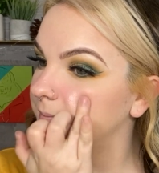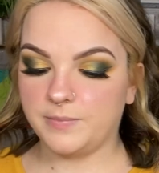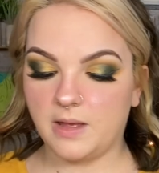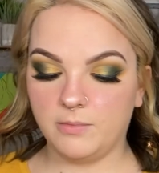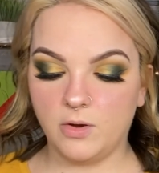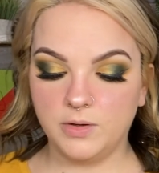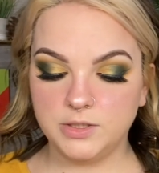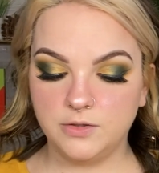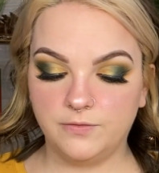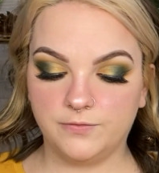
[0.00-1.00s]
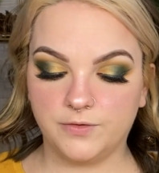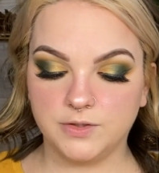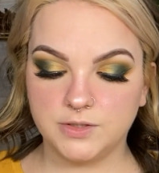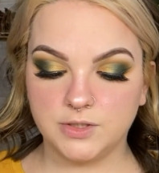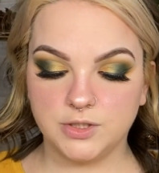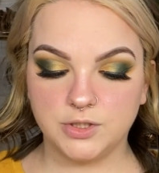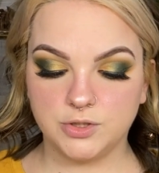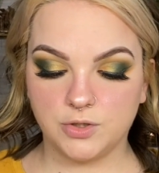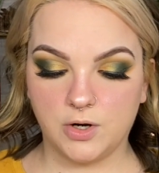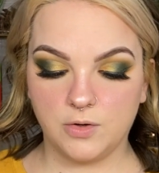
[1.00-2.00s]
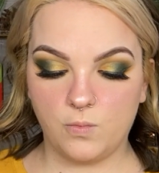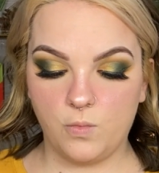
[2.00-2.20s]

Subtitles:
I'm going to first start